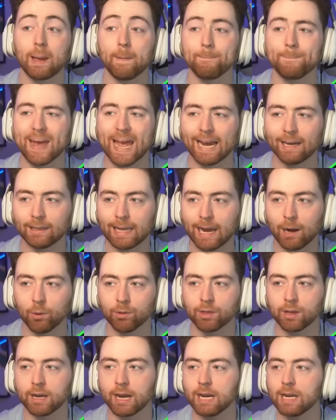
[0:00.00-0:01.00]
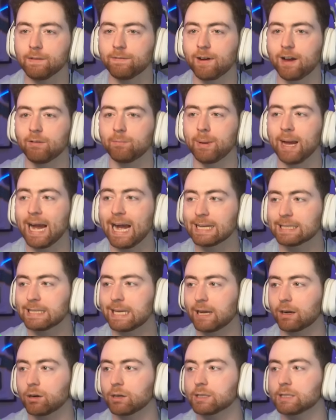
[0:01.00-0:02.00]
bailout with an 85 pass
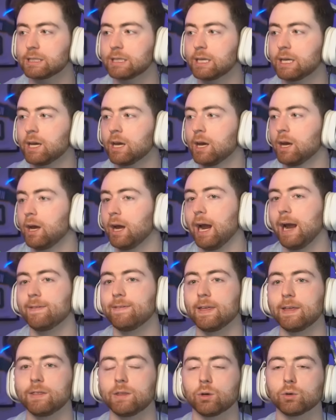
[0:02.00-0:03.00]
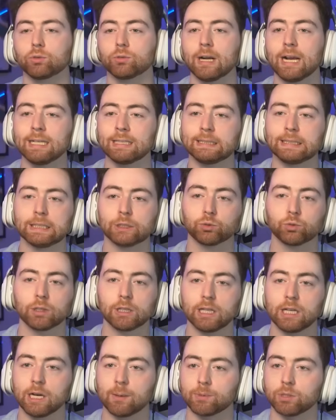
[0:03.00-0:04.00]
accuracy. And then the rest is
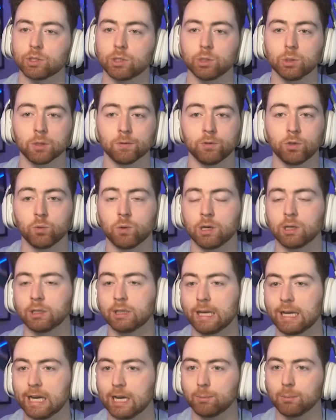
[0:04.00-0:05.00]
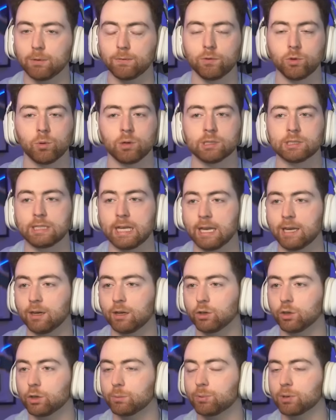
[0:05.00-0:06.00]
really up to you. If you want layup, if you want standing up,
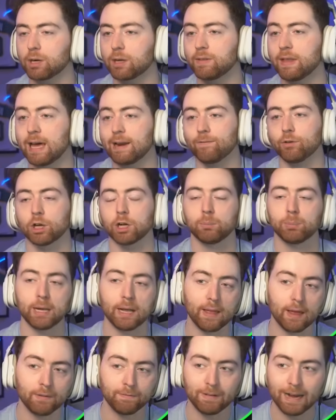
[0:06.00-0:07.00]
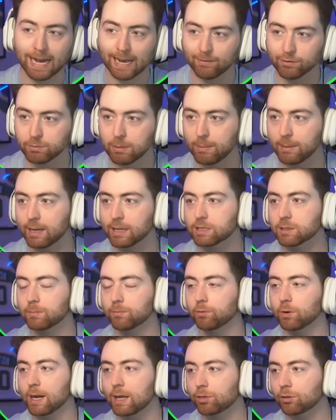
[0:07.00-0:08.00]
you can put on that. If you're gonna play a lot of 5s, maybe get some
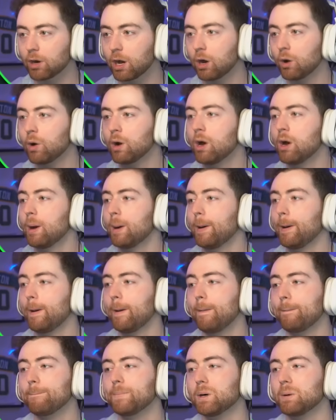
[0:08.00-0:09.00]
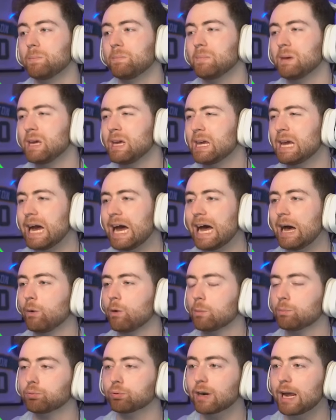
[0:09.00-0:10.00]
free throw. But me, I
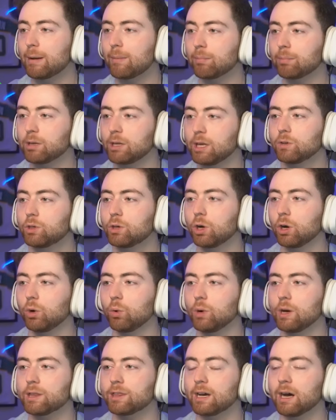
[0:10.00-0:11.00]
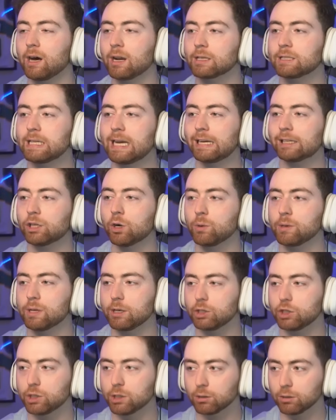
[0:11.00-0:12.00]
would probably go with, honestly, I'd go with
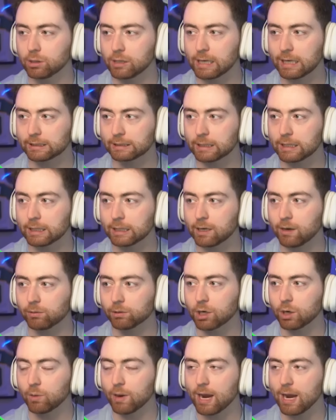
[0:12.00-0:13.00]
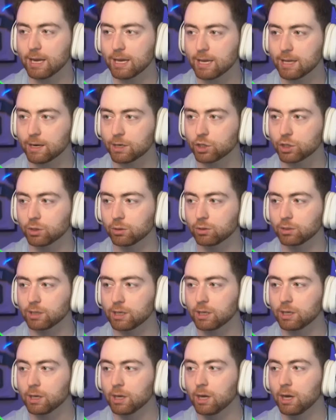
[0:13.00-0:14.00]
agility. I think I would go 88
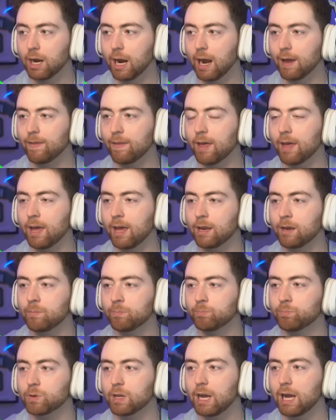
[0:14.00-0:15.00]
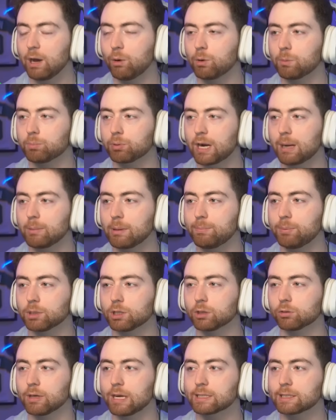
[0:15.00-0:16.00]
agility, and then I would probably put the
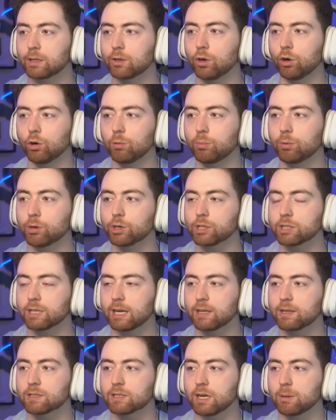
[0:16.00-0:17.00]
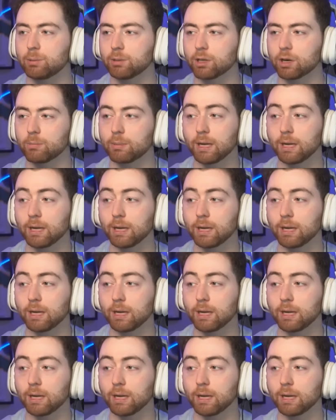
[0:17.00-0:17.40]
rest on O board just to get this up a little bit. I